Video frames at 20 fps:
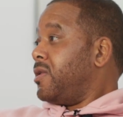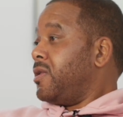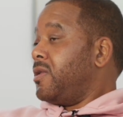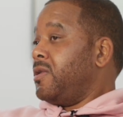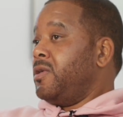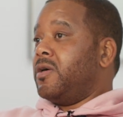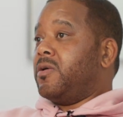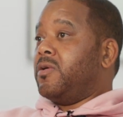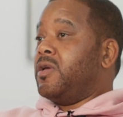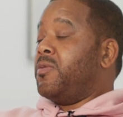
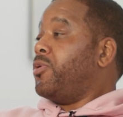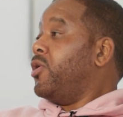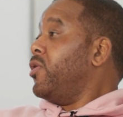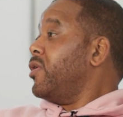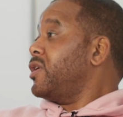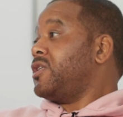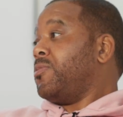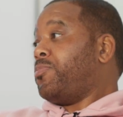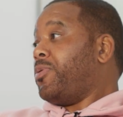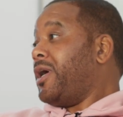
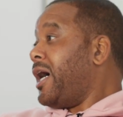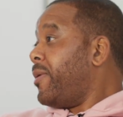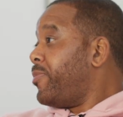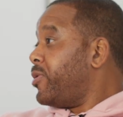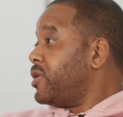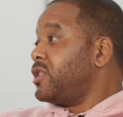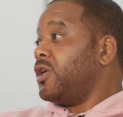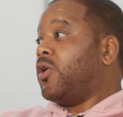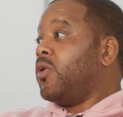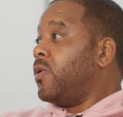Iboga's the
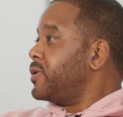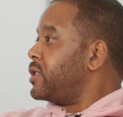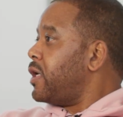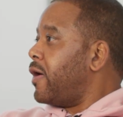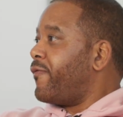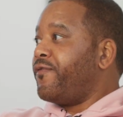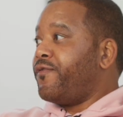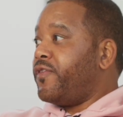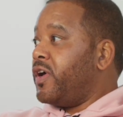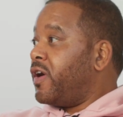papa. So it was
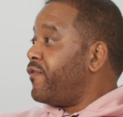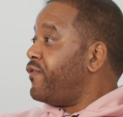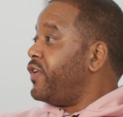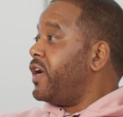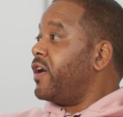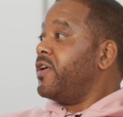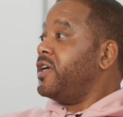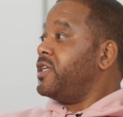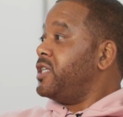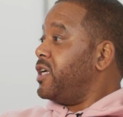a
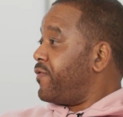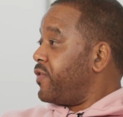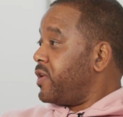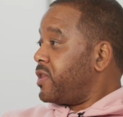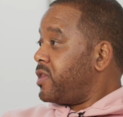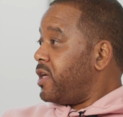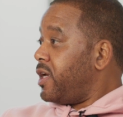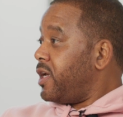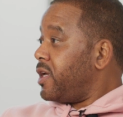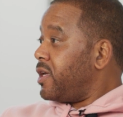very different
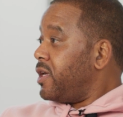thing.